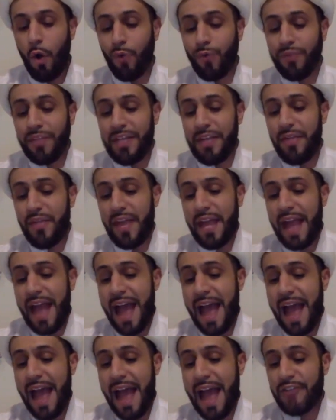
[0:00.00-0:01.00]
Only they
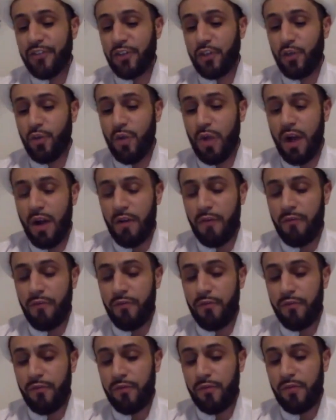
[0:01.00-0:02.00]
ask you
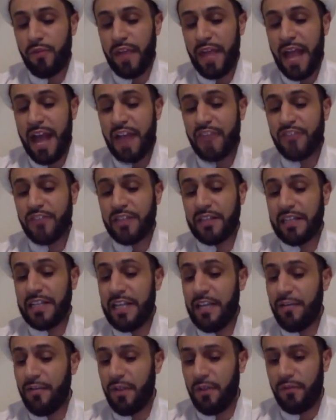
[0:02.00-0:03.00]
of, they ask
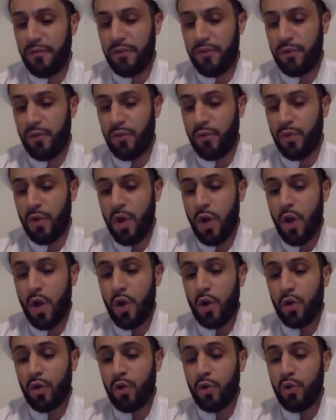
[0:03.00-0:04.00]
leave of you,
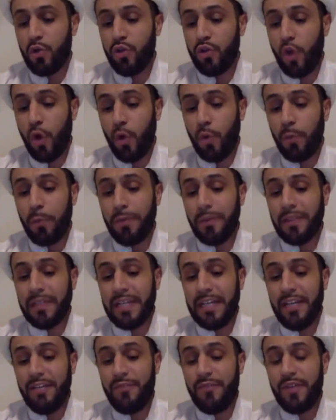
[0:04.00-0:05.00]
who don't
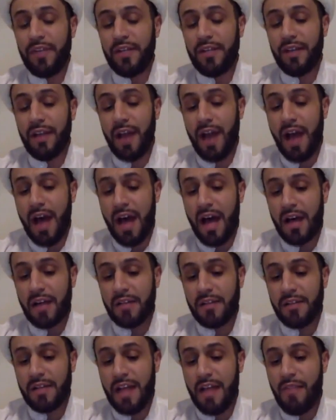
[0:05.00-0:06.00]
believe in
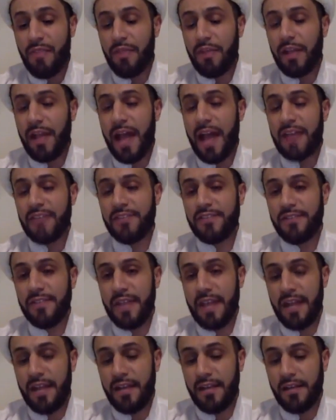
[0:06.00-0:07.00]
God and the last
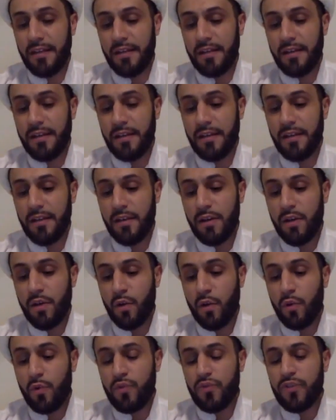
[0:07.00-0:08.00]
day,
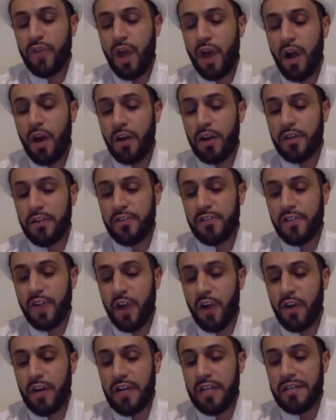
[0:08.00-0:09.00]
whose
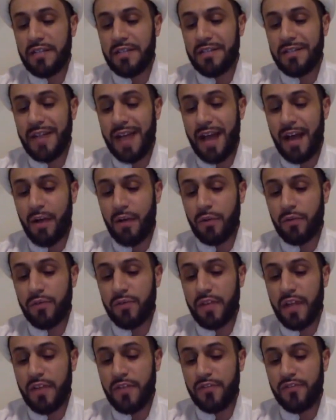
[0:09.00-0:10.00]
hearts are in
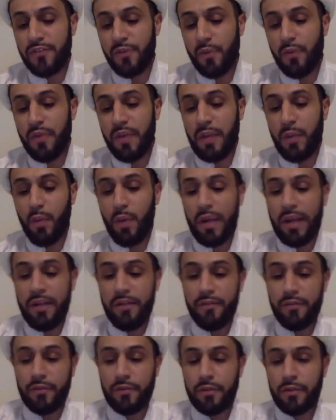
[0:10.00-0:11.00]
doubt, and so they
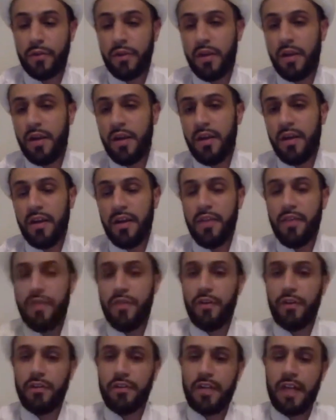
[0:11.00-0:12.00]
waver
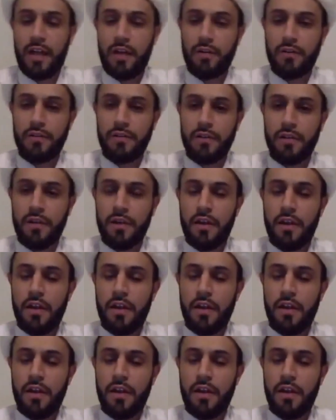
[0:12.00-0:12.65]
in their doubt.